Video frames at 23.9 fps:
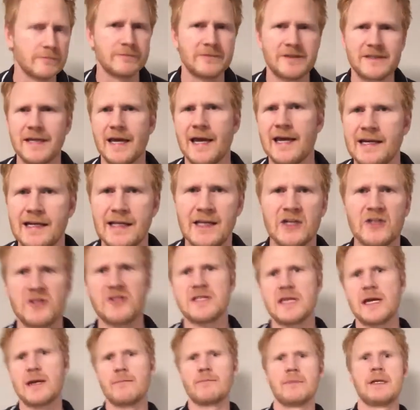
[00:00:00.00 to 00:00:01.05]
standing in
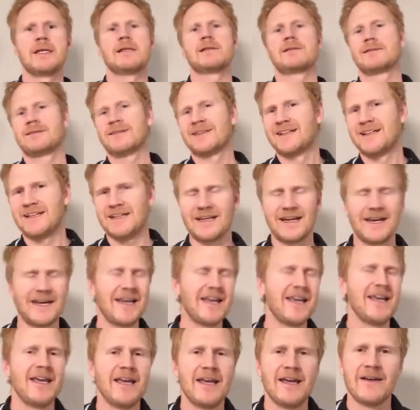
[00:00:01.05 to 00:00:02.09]
assemblies, okay,
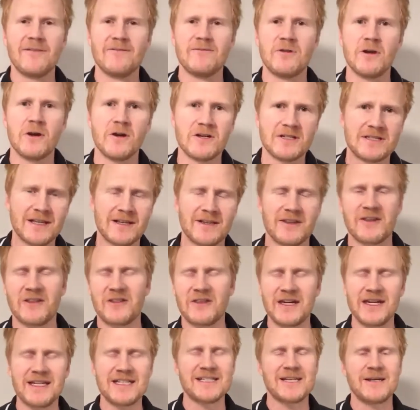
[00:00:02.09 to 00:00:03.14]
and various other
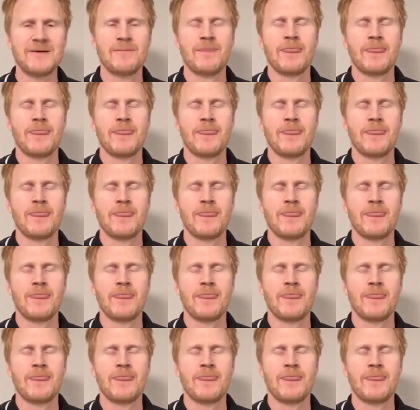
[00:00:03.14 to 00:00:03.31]
things.